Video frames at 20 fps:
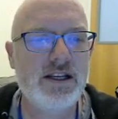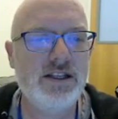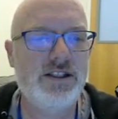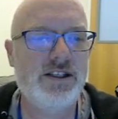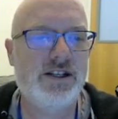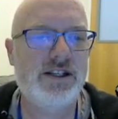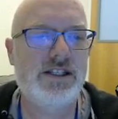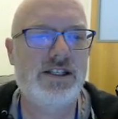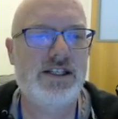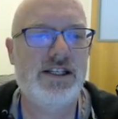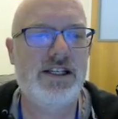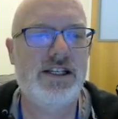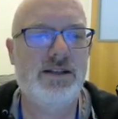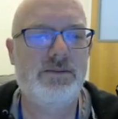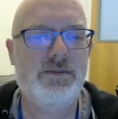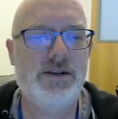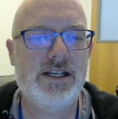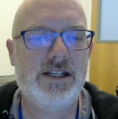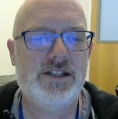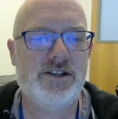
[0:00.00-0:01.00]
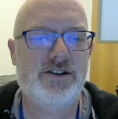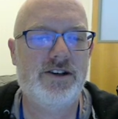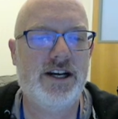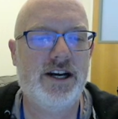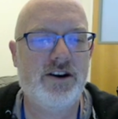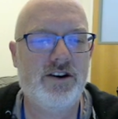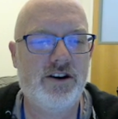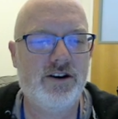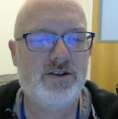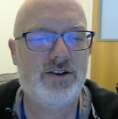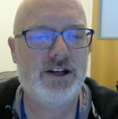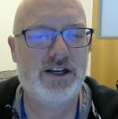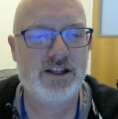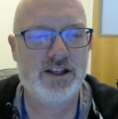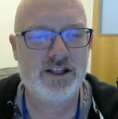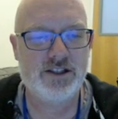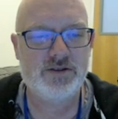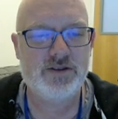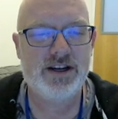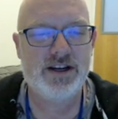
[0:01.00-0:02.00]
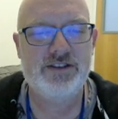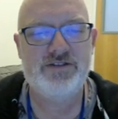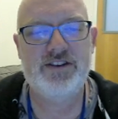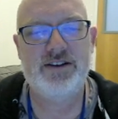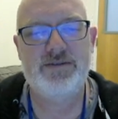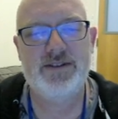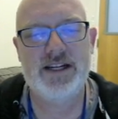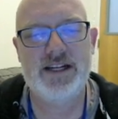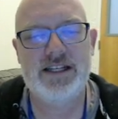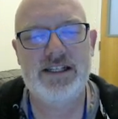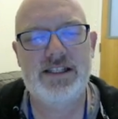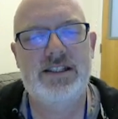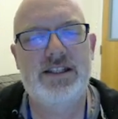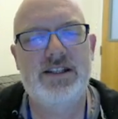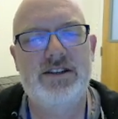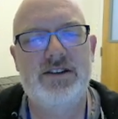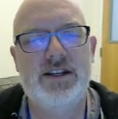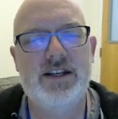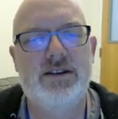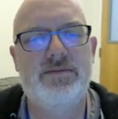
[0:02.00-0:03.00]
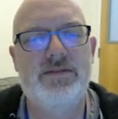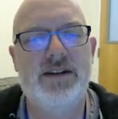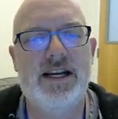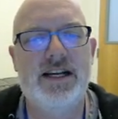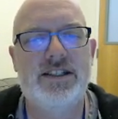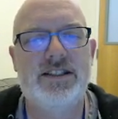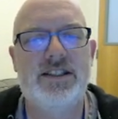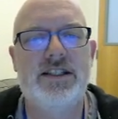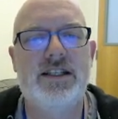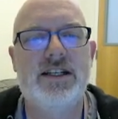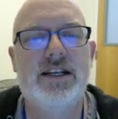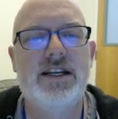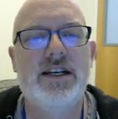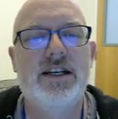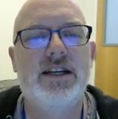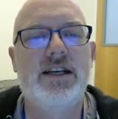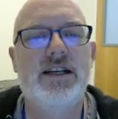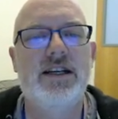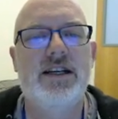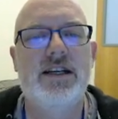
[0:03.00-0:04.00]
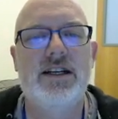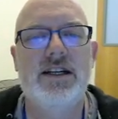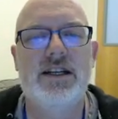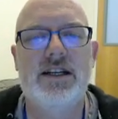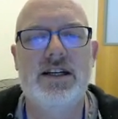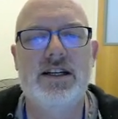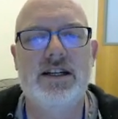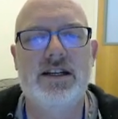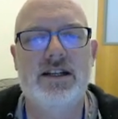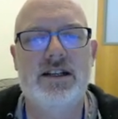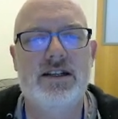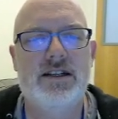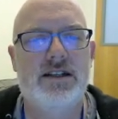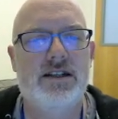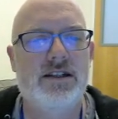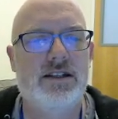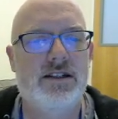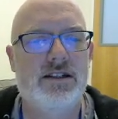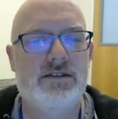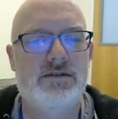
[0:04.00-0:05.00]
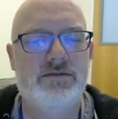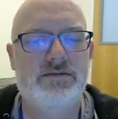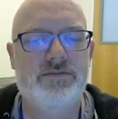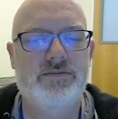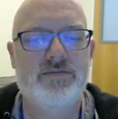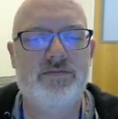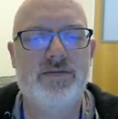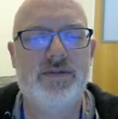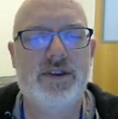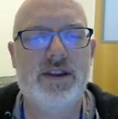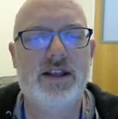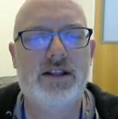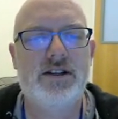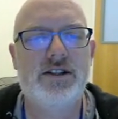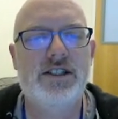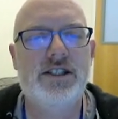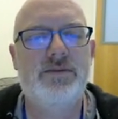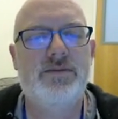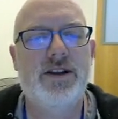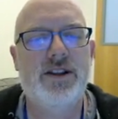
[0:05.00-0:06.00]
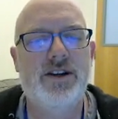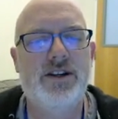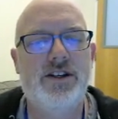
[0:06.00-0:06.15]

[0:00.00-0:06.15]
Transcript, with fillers: you can see the peaks are narrower in the 25 minutes you can imagine um, there's some other